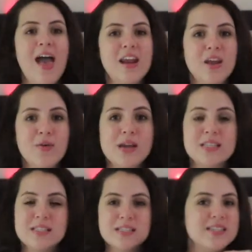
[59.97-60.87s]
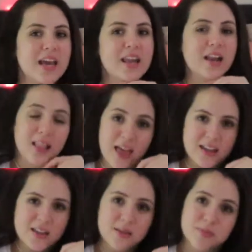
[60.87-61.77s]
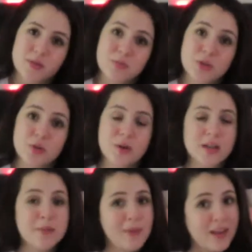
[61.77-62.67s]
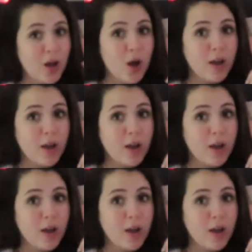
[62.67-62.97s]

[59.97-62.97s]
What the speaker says: Anyways, today to lighten up the mood, we're gonna make